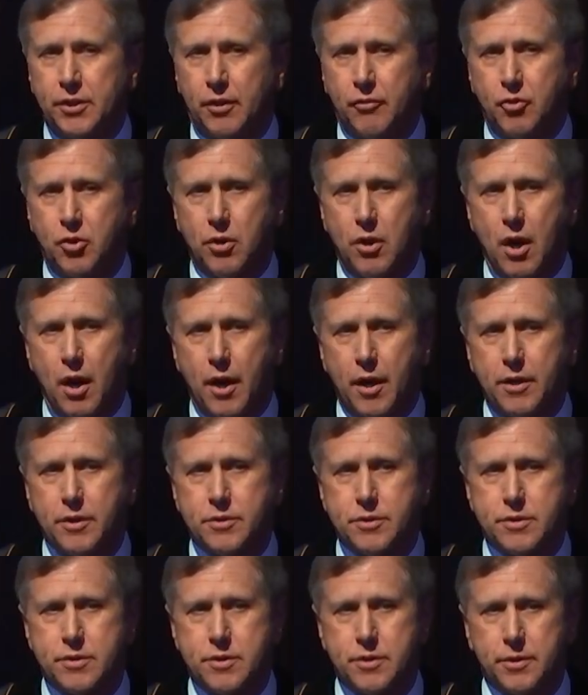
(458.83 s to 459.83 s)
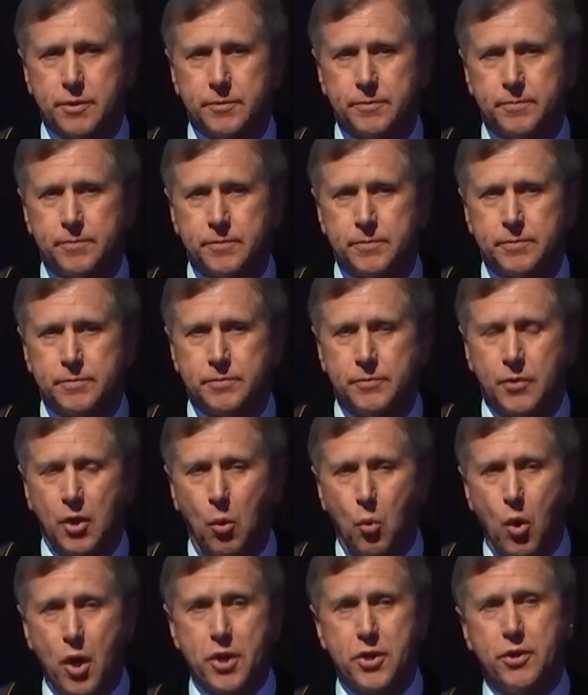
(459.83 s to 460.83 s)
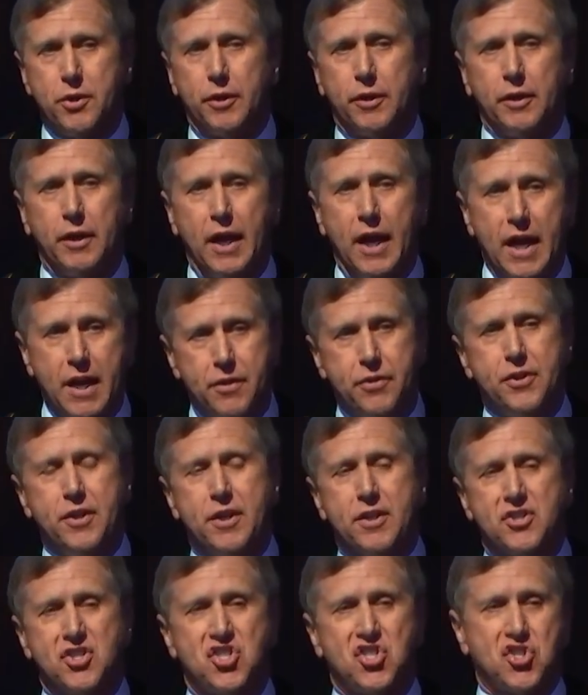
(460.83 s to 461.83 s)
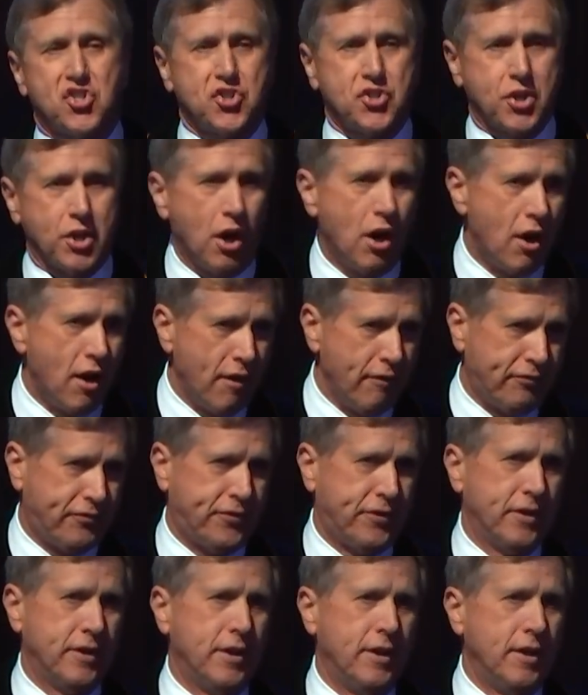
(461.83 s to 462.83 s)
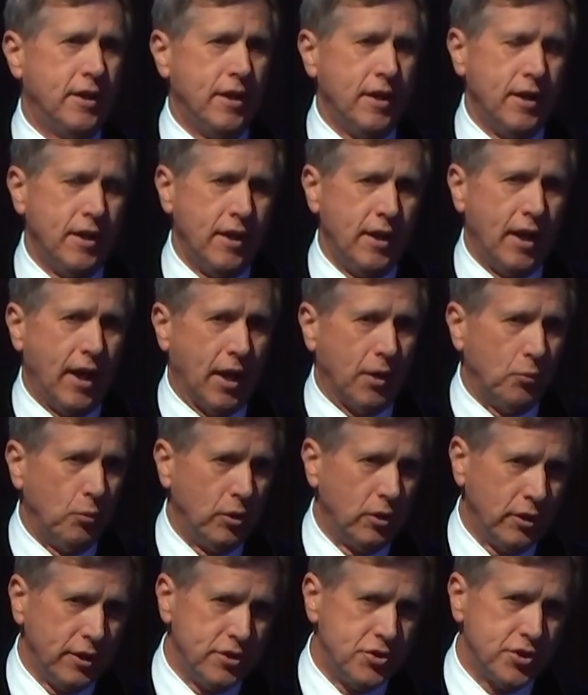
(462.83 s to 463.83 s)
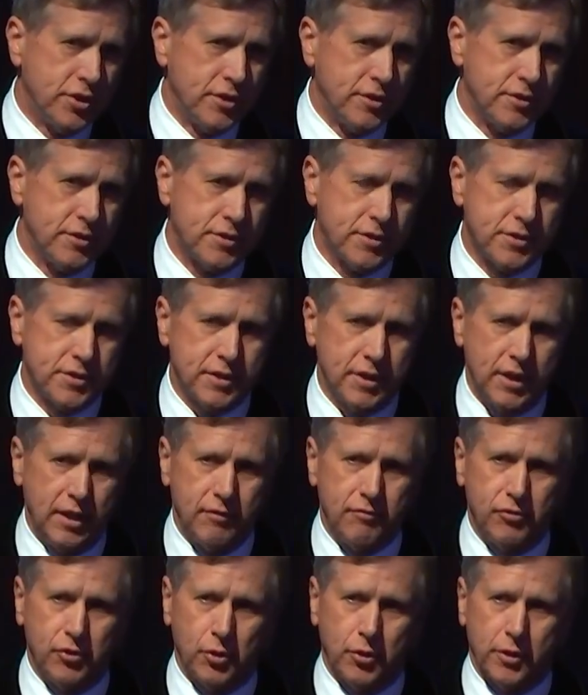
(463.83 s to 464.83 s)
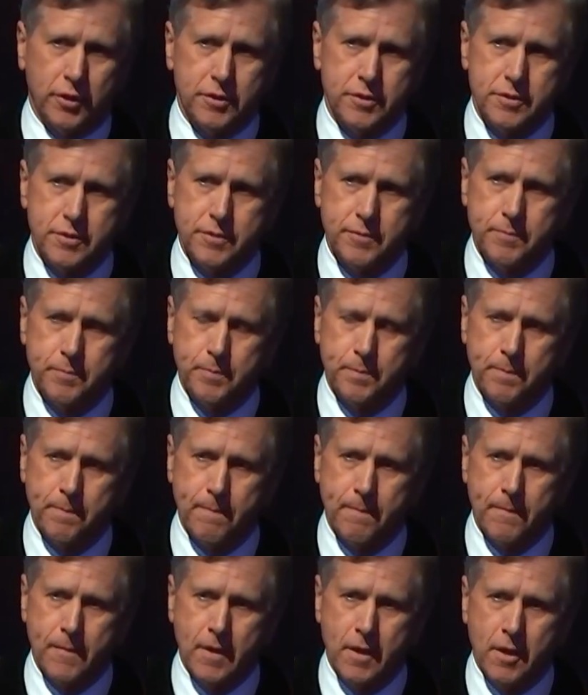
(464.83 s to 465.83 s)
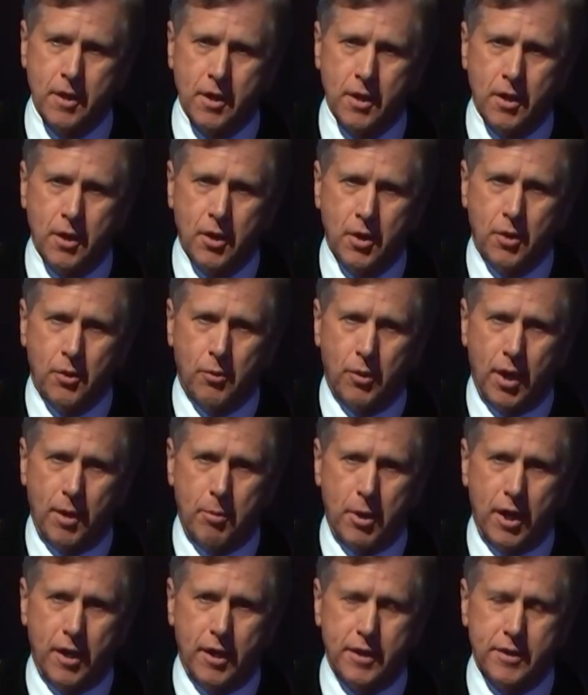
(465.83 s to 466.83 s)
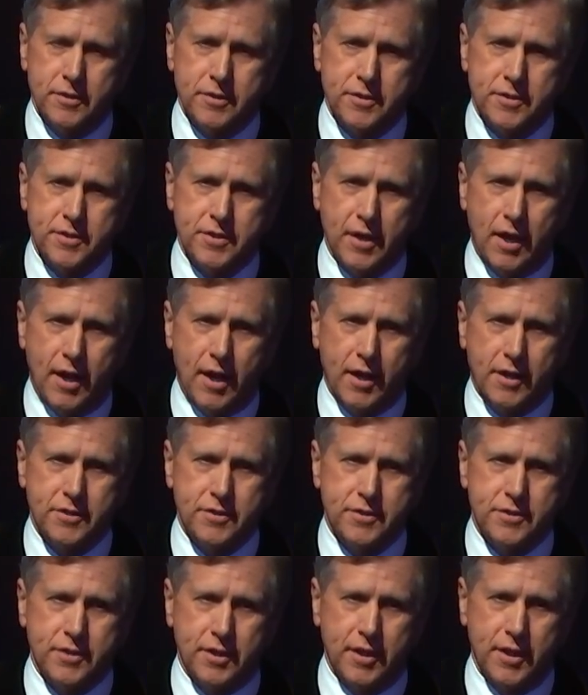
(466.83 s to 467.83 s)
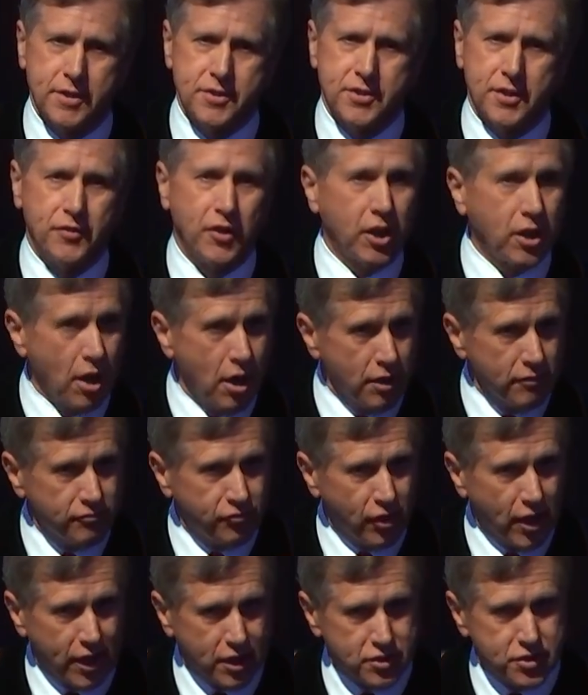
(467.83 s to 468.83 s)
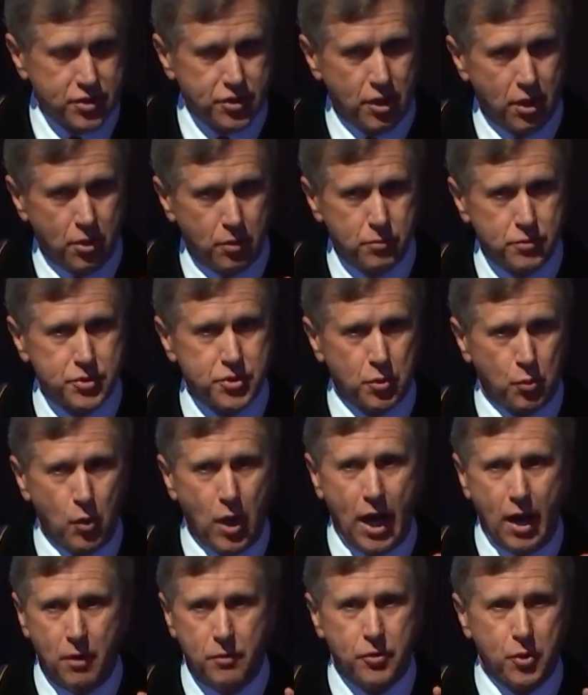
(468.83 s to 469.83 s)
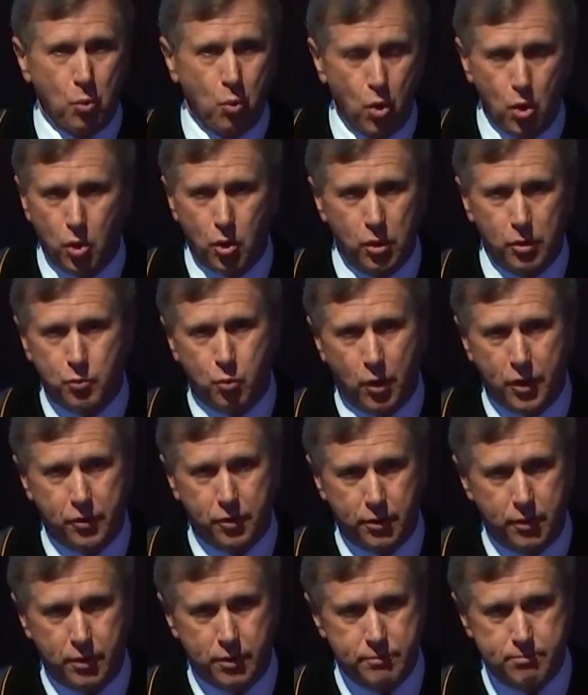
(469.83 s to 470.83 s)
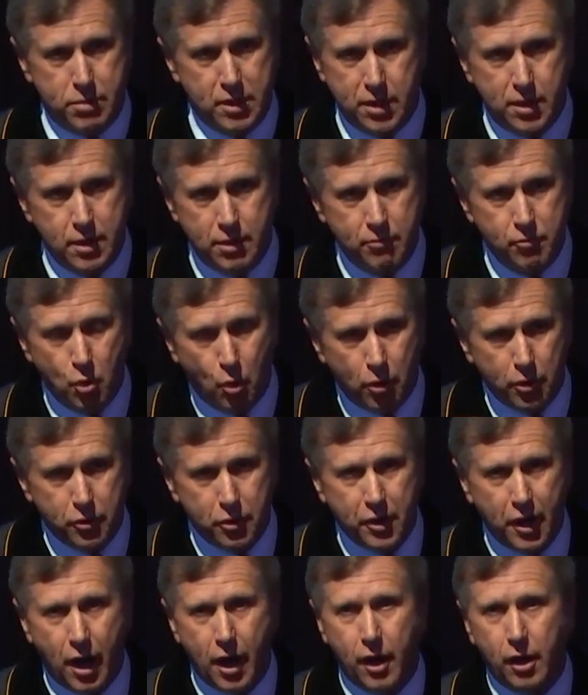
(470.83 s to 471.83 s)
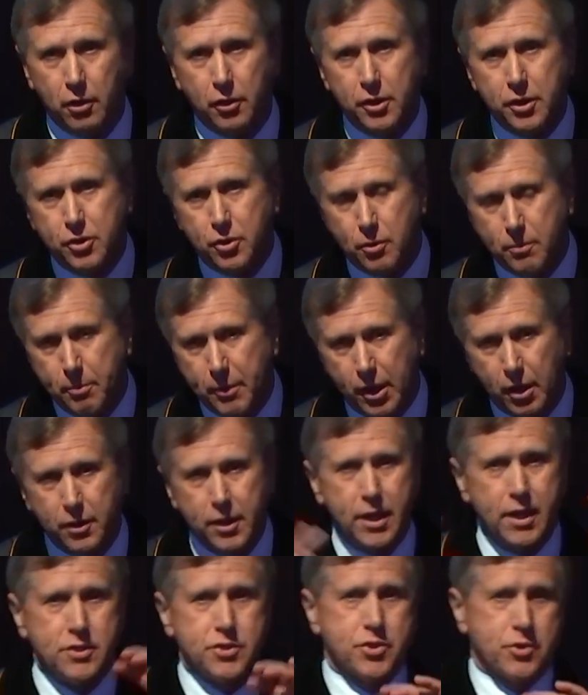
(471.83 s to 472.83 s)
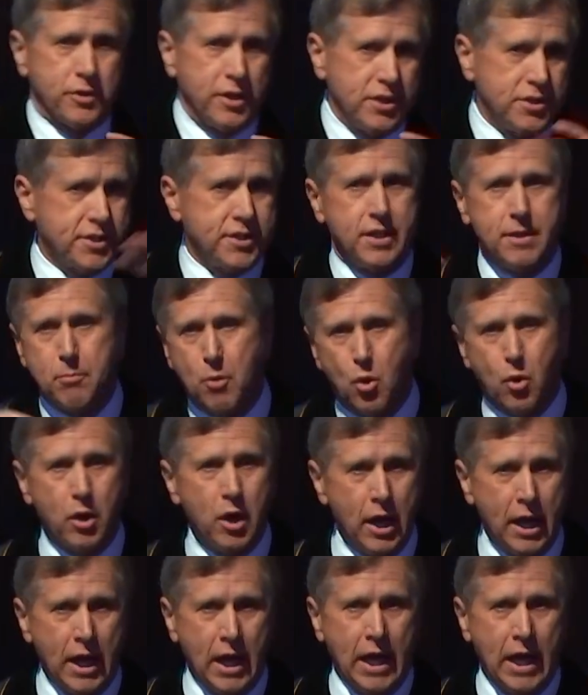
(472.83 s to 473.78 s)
of Christ. No wonder atheists scoff at religion's influence. Rabbi Sacks says in the conflict zones around the world, whether it be Northern Ireland or Middle East or East Timor,